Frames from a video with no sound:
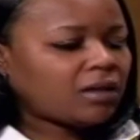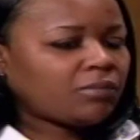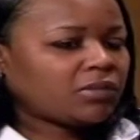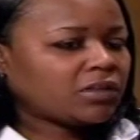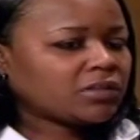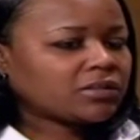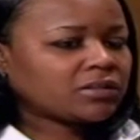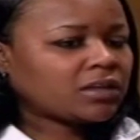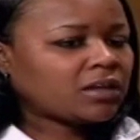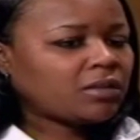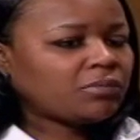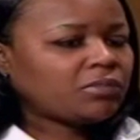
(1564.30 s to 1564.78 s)

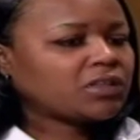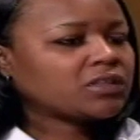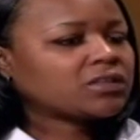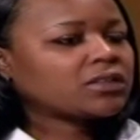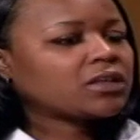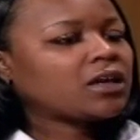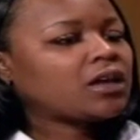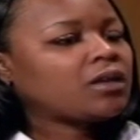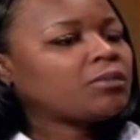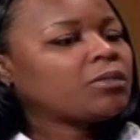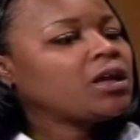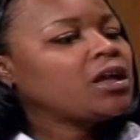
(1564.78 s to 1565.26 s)
this time, this
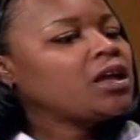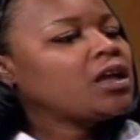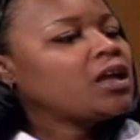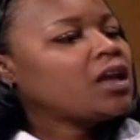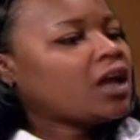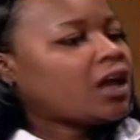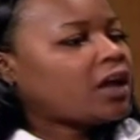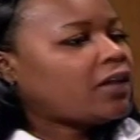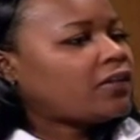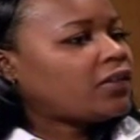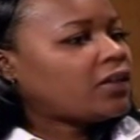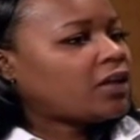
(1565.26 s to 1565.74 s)
time.
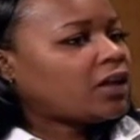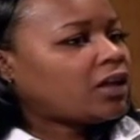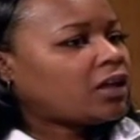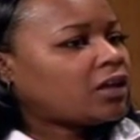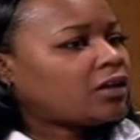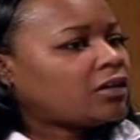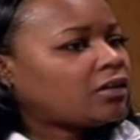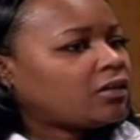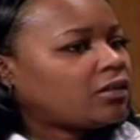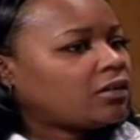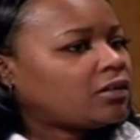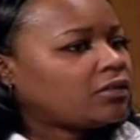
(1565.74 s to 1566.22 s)
And
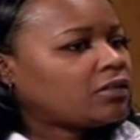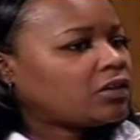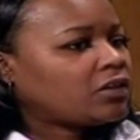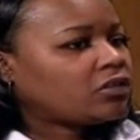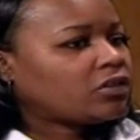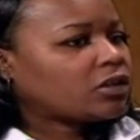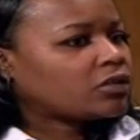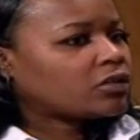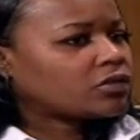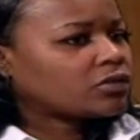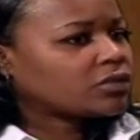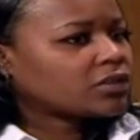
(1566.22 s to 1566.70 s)
then the
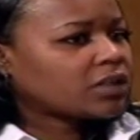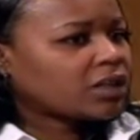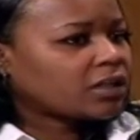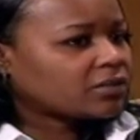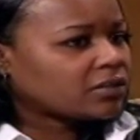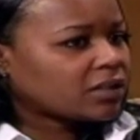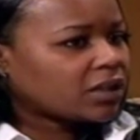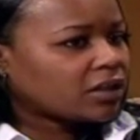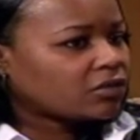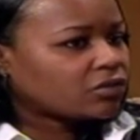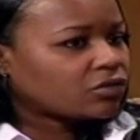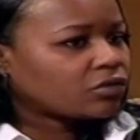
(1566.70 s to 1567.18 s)
judge will say,
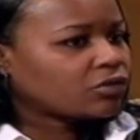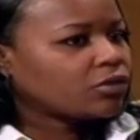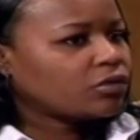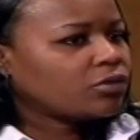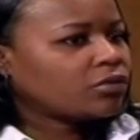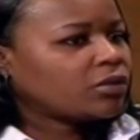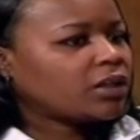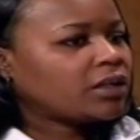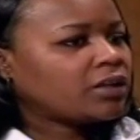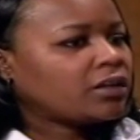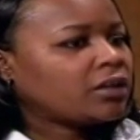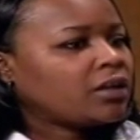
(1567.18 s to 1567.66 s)
is that
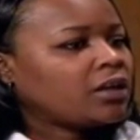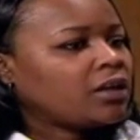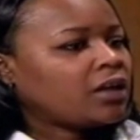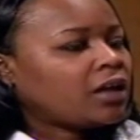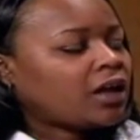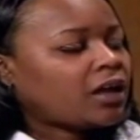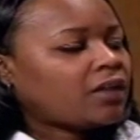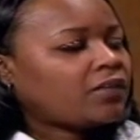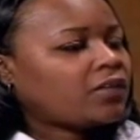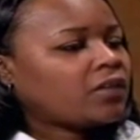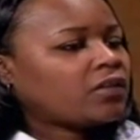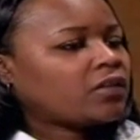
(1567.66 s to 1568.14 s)
true? And,
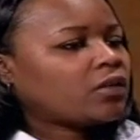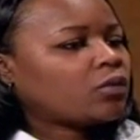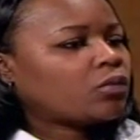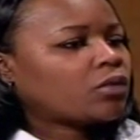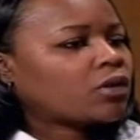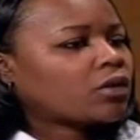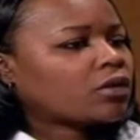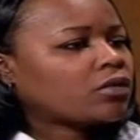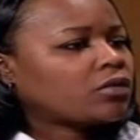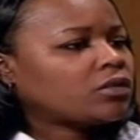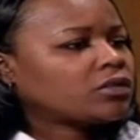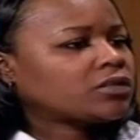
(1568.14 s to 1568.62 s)
and then the
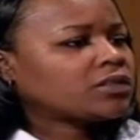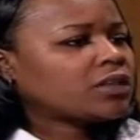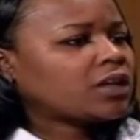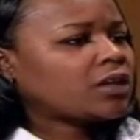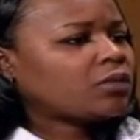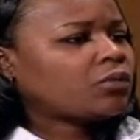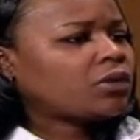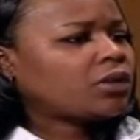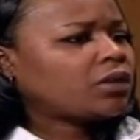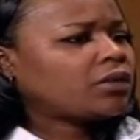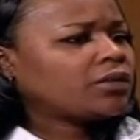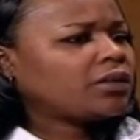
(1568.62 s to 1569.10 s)
worker will say,
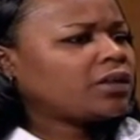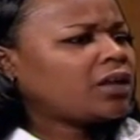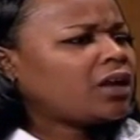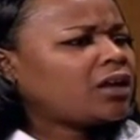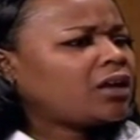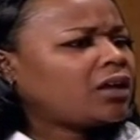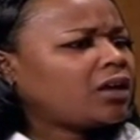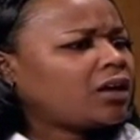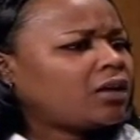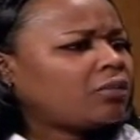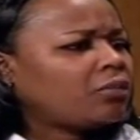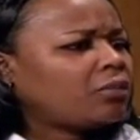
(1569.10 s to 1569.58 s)
well,
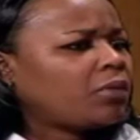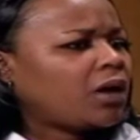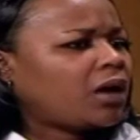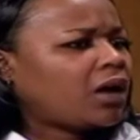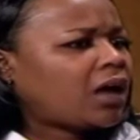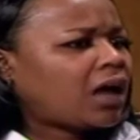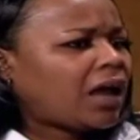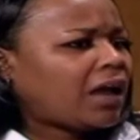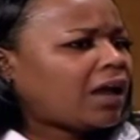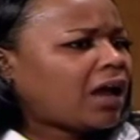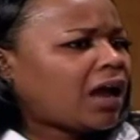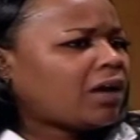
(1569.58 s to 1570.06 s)

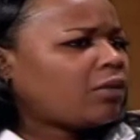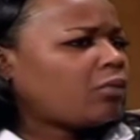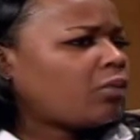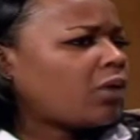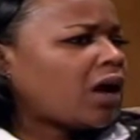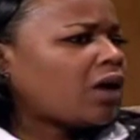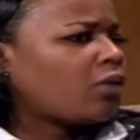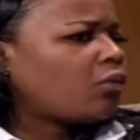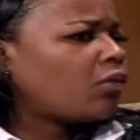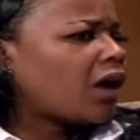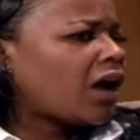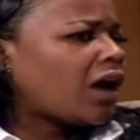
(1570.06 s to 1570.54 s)
I,
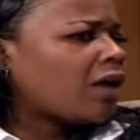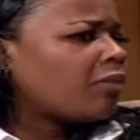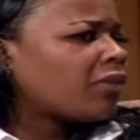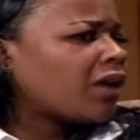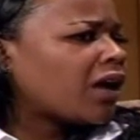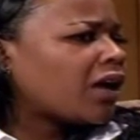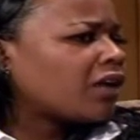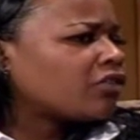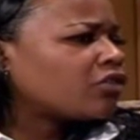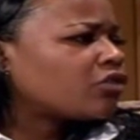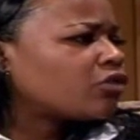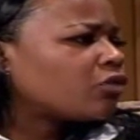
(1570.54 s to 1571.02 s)
I, I, am
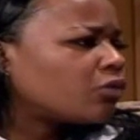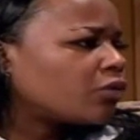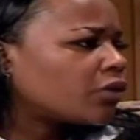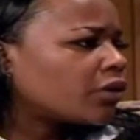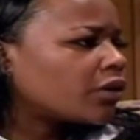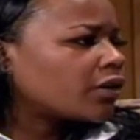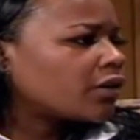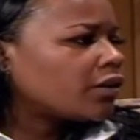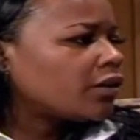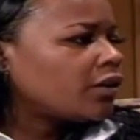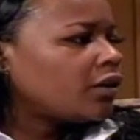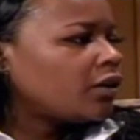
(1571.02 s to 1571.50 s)
not
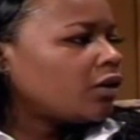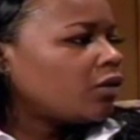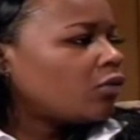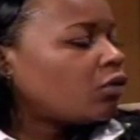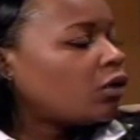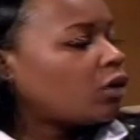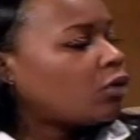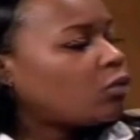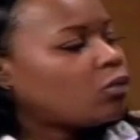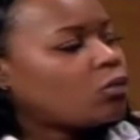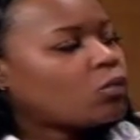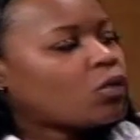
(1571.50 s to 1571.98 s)
sure.
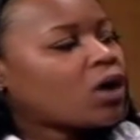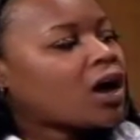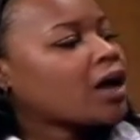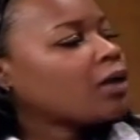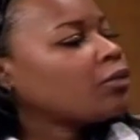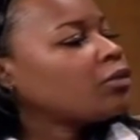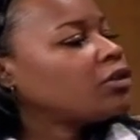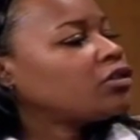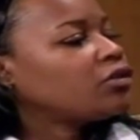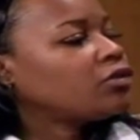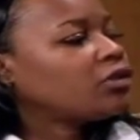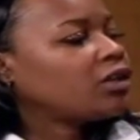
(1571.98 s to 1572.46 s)
Well, why
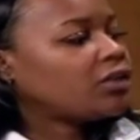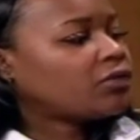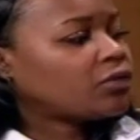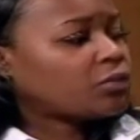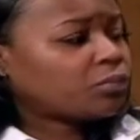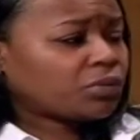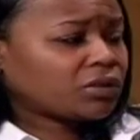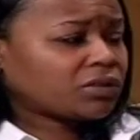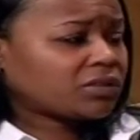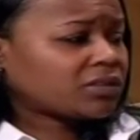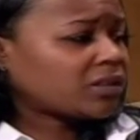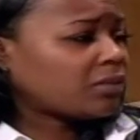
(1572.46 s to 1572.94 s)
would you
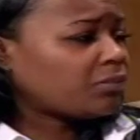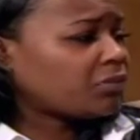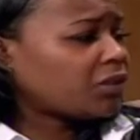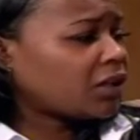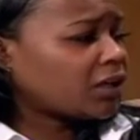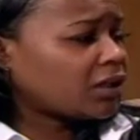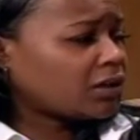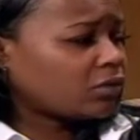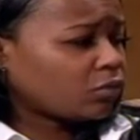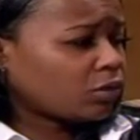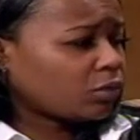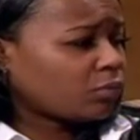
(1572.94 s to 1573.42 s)
even put
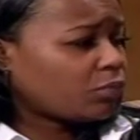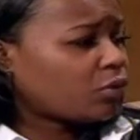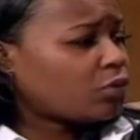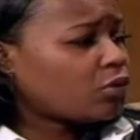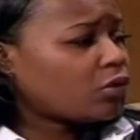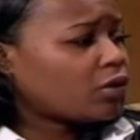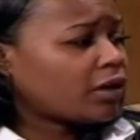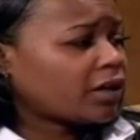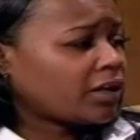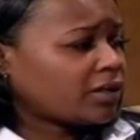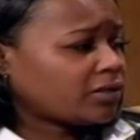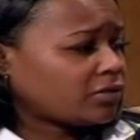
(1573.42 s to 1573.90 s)
something in a
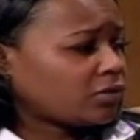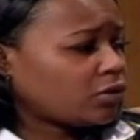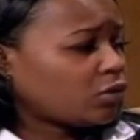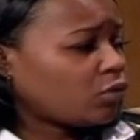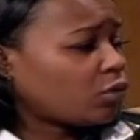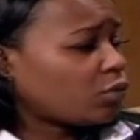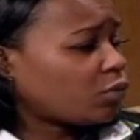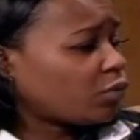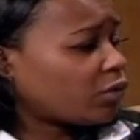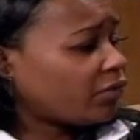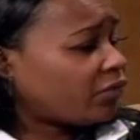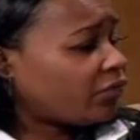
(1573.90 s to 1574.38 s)
report as
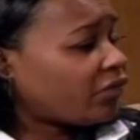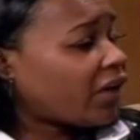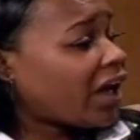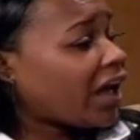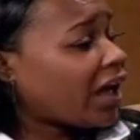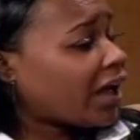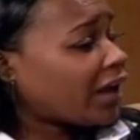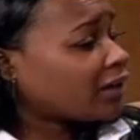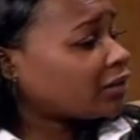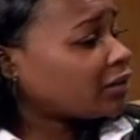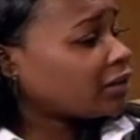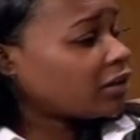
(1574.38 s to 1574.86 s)
though it were
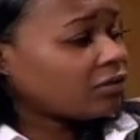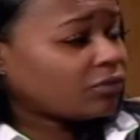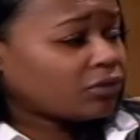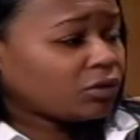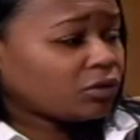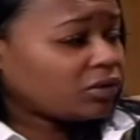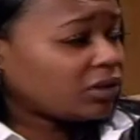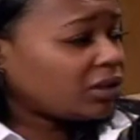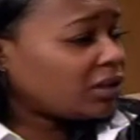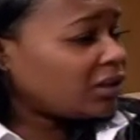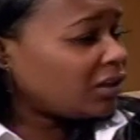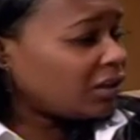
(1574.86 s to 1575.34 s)
fact if
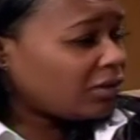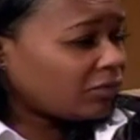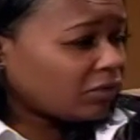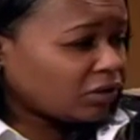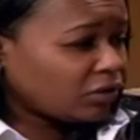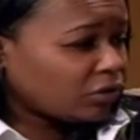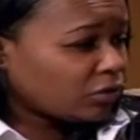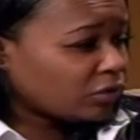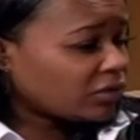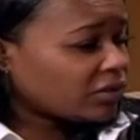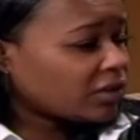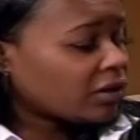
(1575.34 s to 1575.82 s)
you didn't
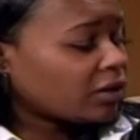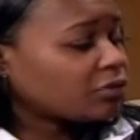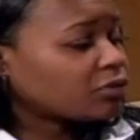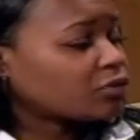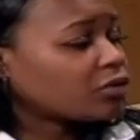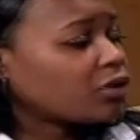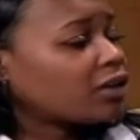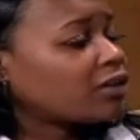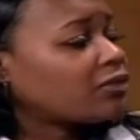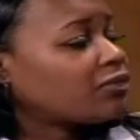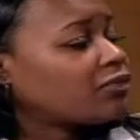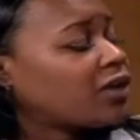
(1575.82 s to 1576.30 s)
even yourself
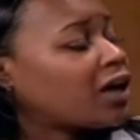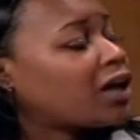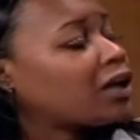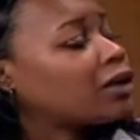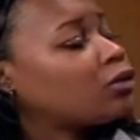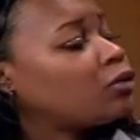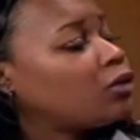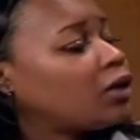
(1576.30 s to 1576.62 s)
try to follow